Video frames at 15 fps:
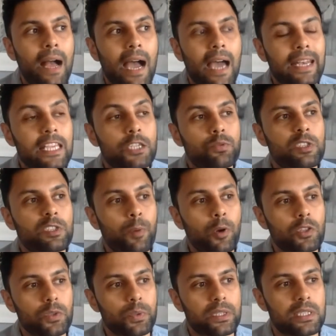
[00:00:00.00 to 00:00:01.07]
And his
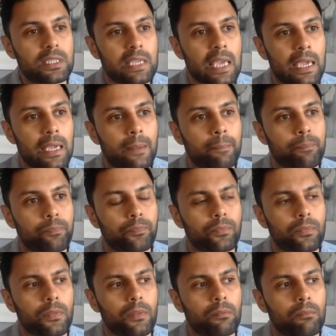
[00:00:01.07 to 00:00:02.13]
response was to say,
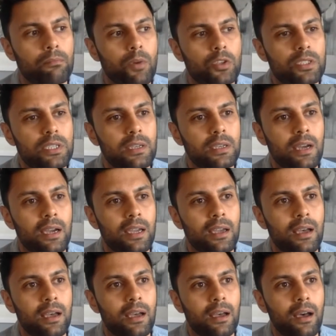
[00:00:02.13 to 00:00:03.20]
Mohsin,
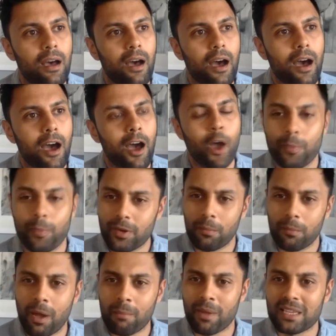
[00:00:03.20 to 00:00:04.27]
I hope you
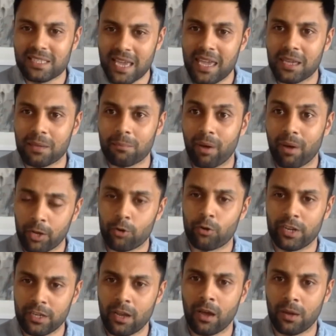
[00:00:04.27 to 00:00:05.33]
don't mind my saying, but I
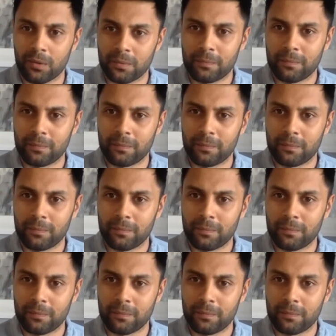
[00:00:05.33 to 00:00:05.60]
already know.